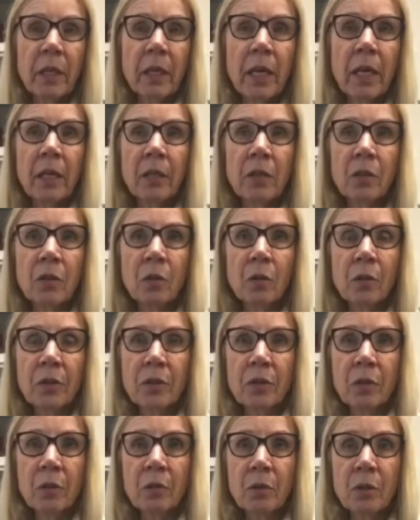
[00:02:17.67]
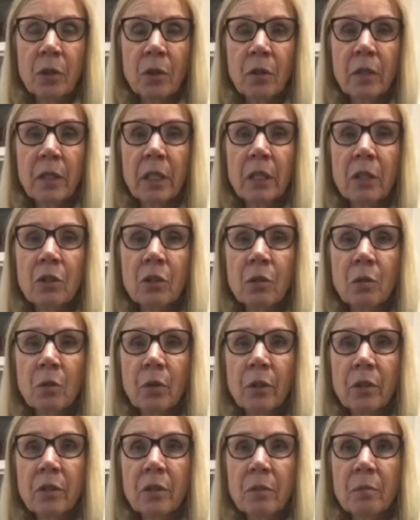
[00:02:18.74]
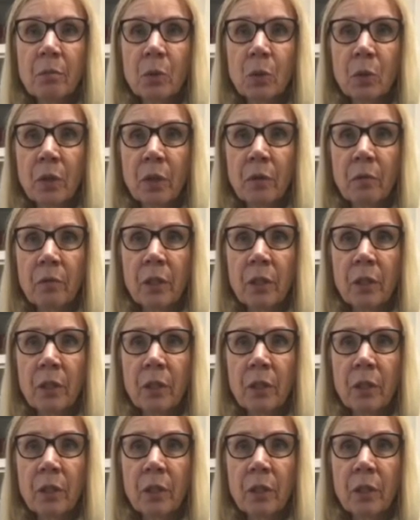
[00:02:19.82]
and also turning towards more